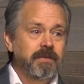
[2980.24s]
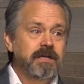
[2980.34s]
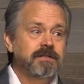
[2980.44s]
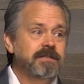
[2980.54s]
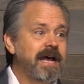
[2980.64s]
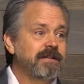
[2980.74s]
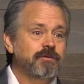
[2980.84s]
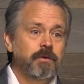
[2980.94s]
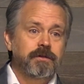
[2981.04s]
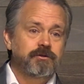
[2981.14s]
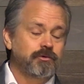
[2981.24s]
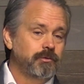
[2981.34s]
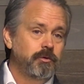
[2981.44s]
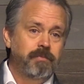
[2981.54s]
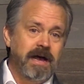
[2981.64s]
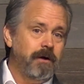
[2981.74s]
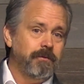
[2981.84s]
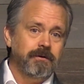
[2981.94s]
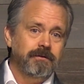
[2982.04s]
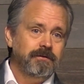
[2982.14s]
Because that's where the true
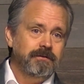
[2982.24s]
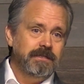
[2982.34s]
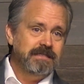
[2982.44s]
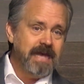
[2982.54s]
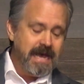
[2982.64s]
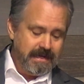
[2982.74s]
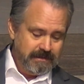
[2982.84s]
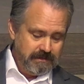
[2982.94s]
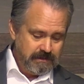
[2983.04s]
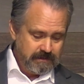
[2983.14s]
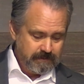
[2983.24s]
power is at.